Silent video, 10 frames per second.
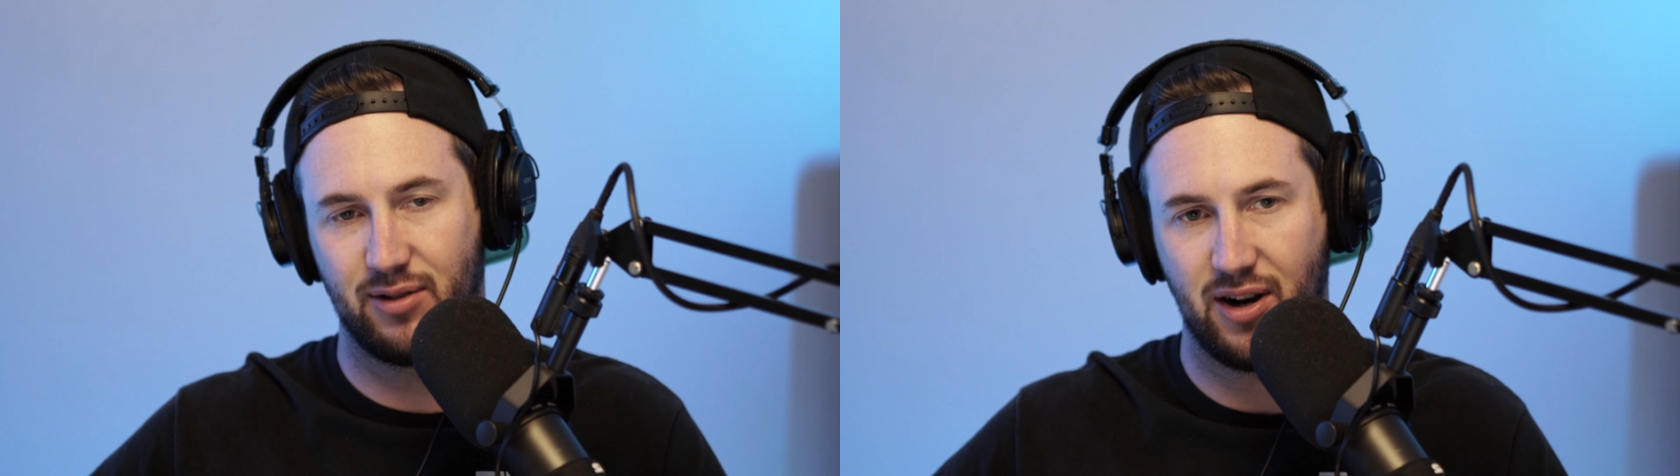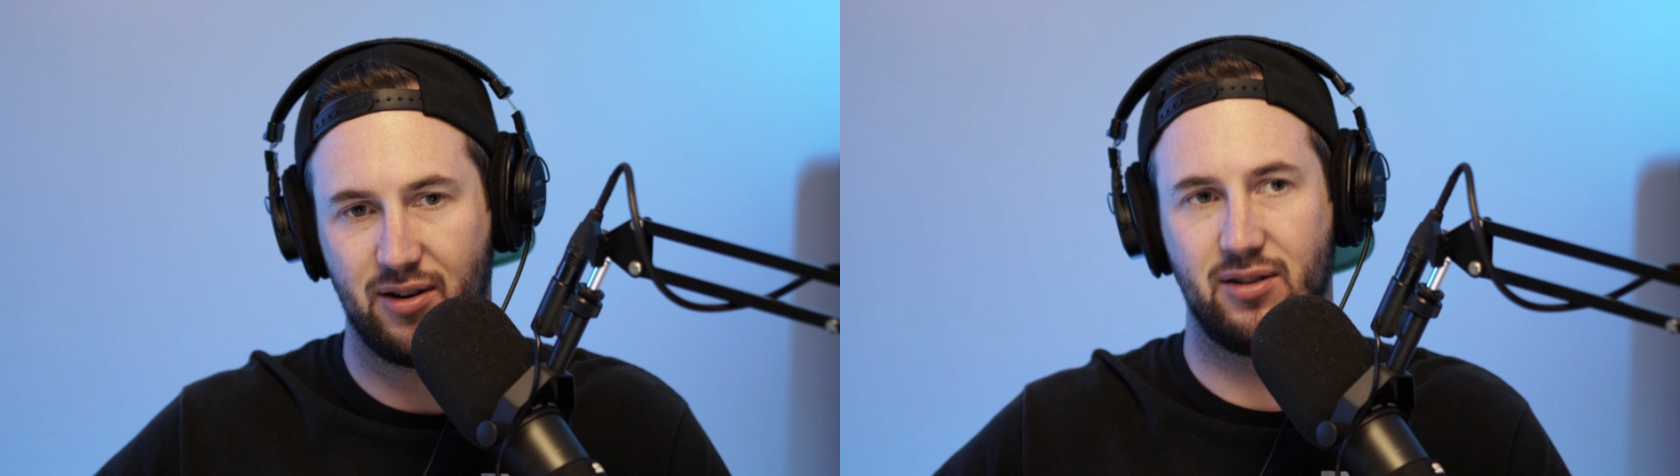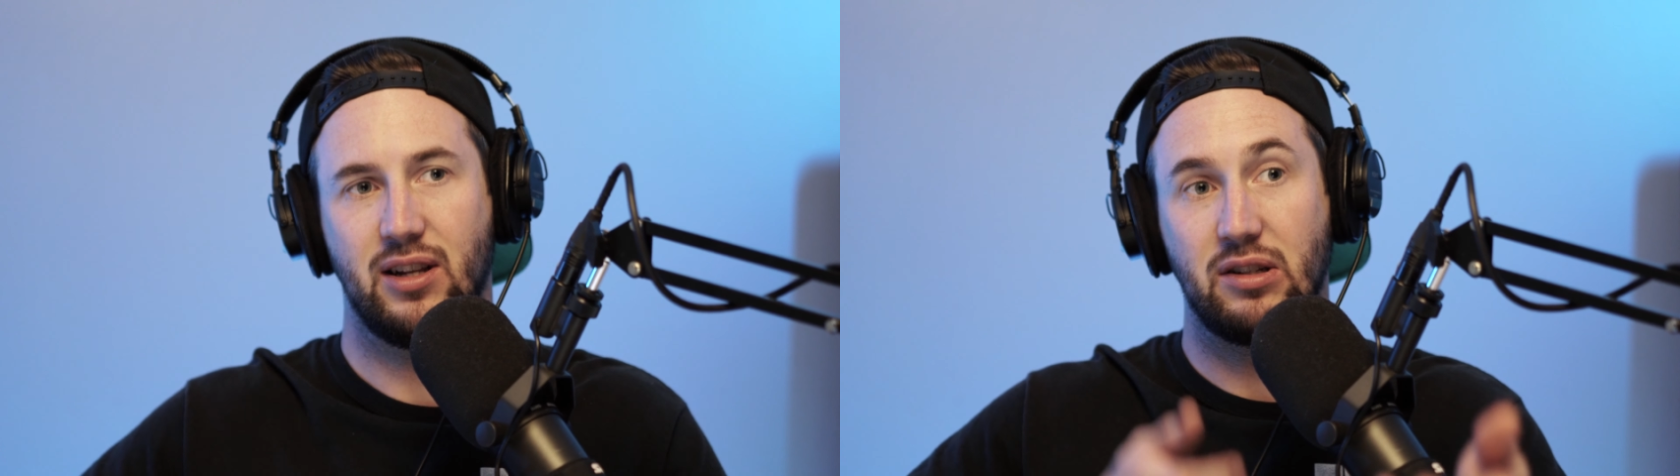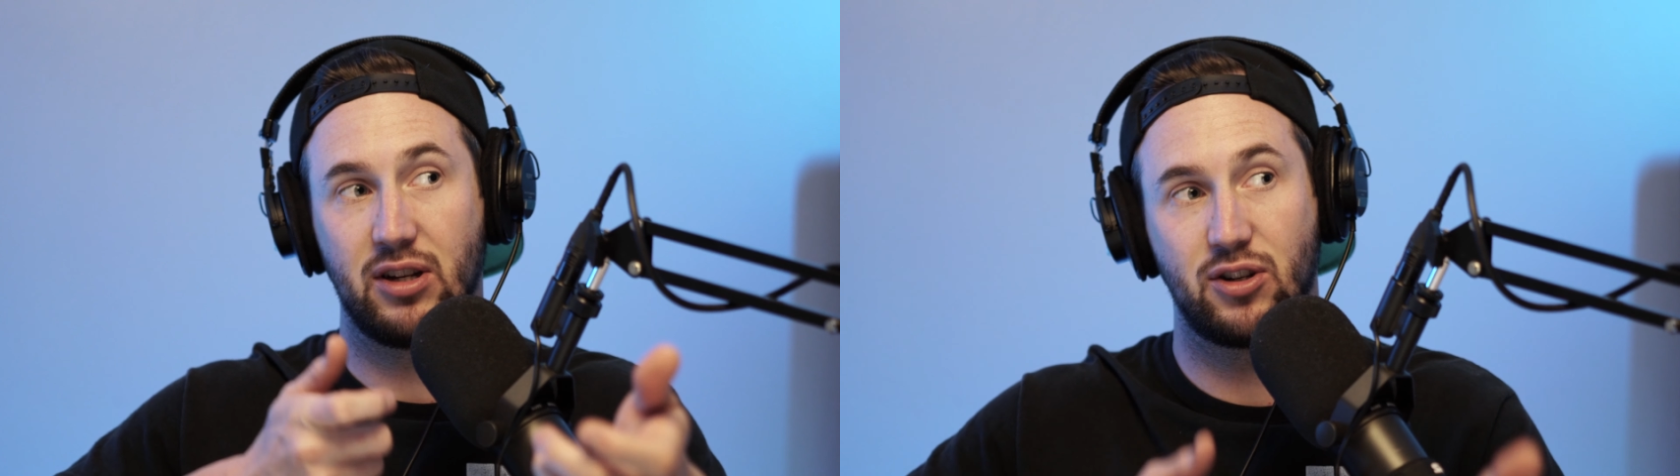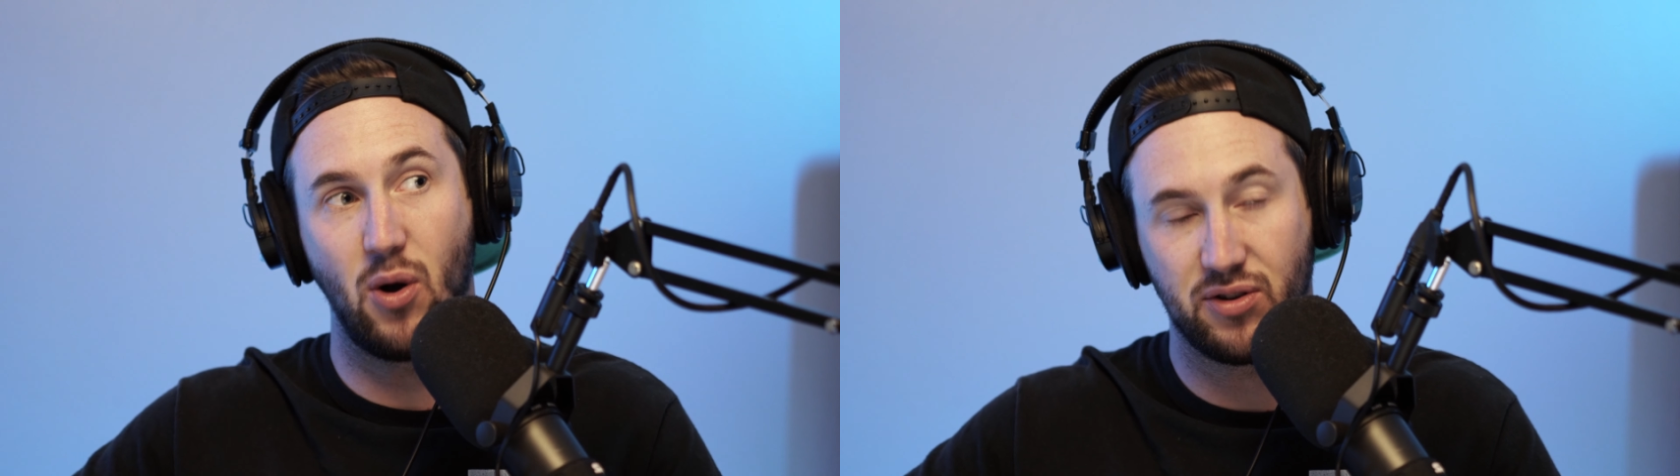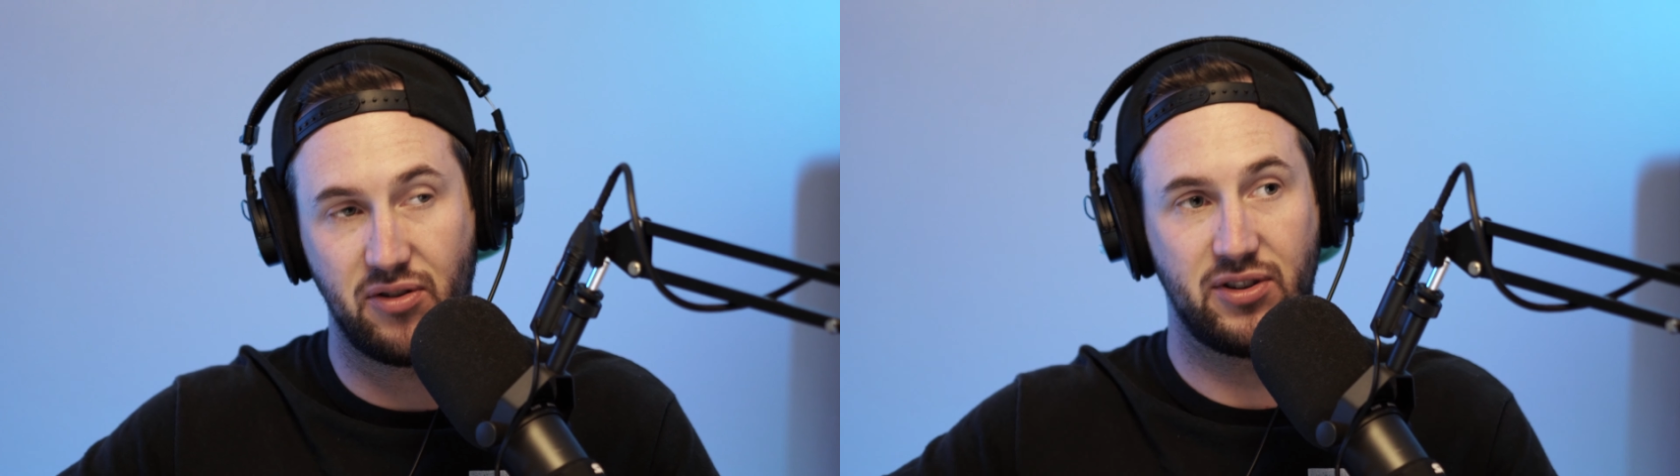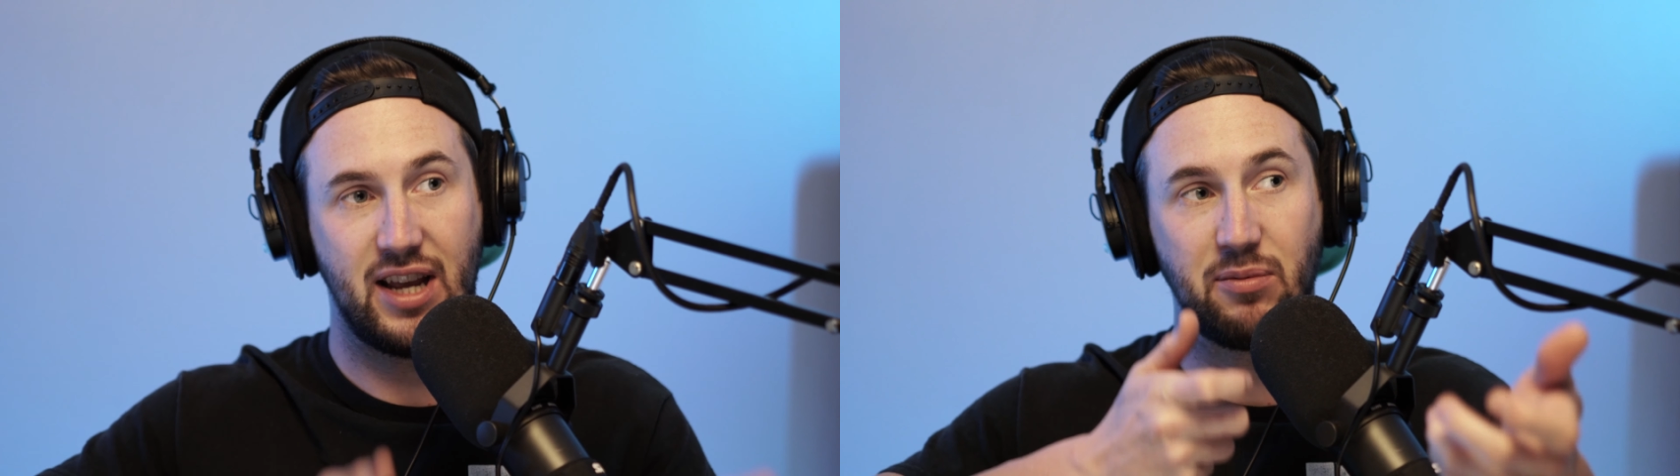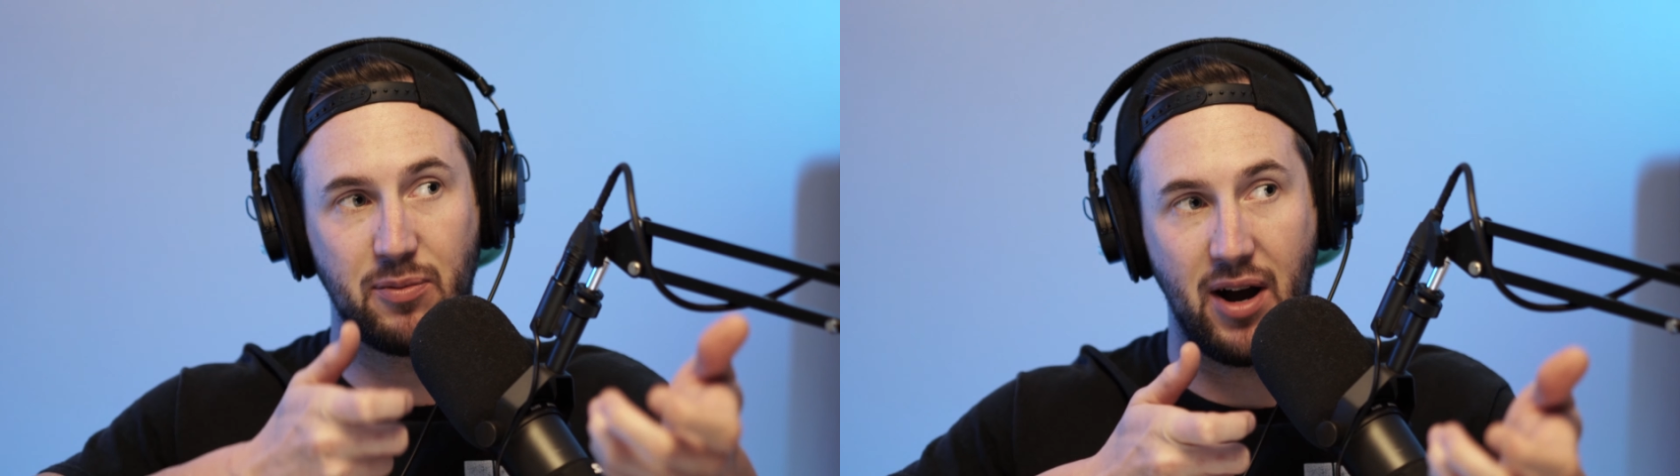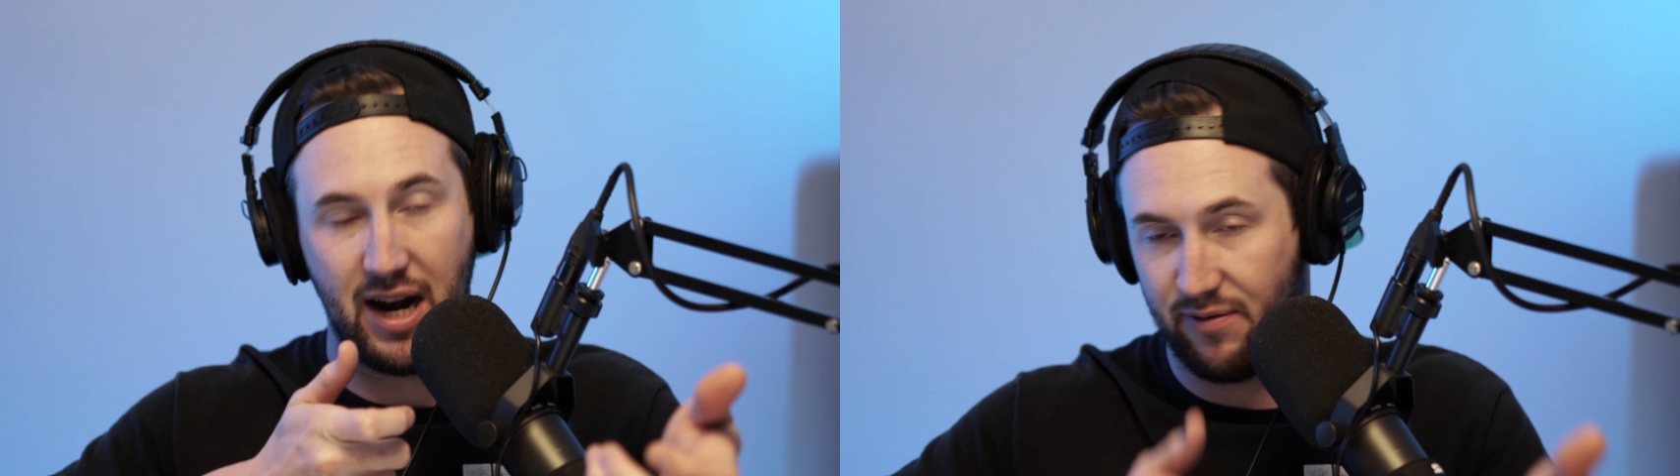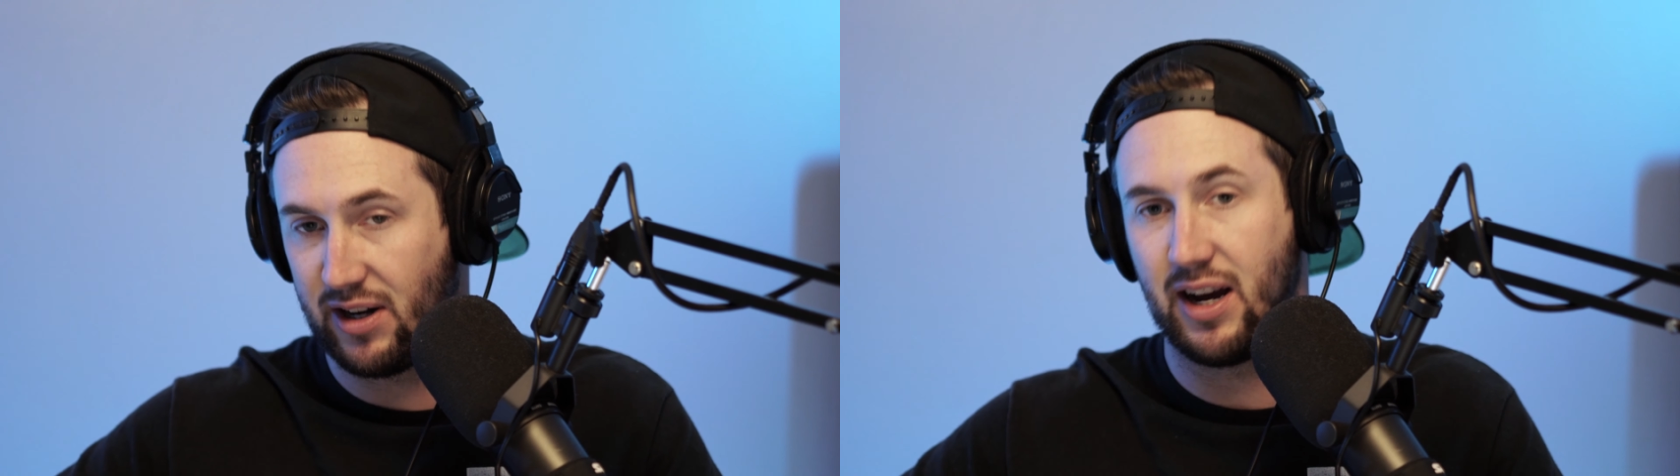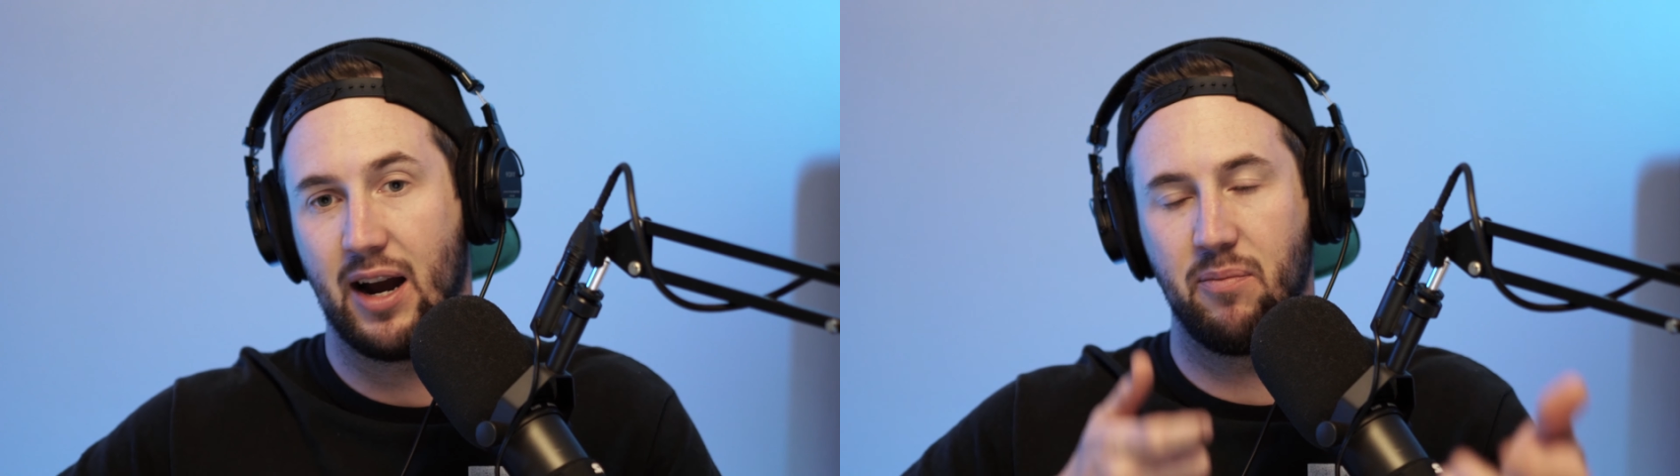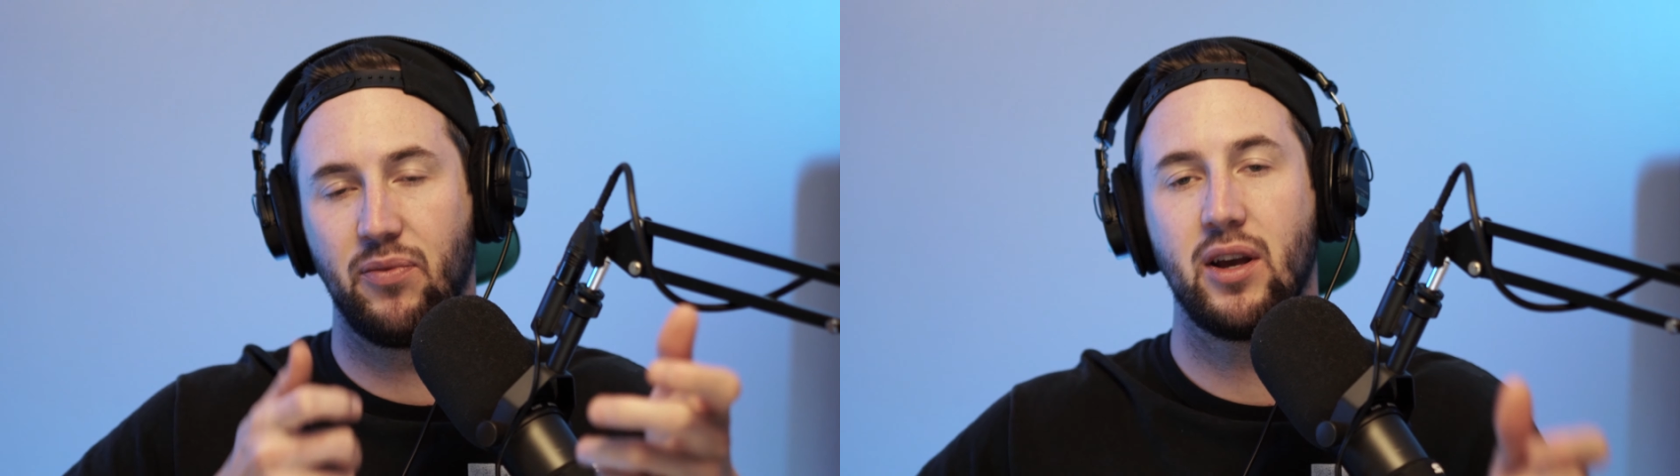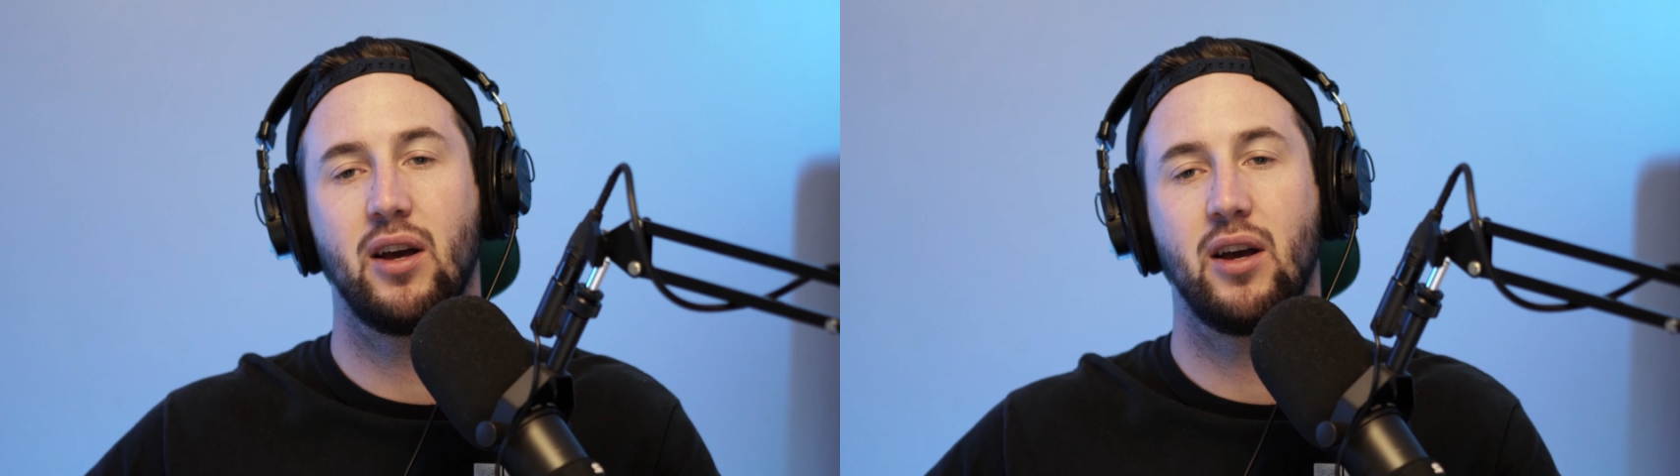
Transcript: you know, and it goes to the same spot every time.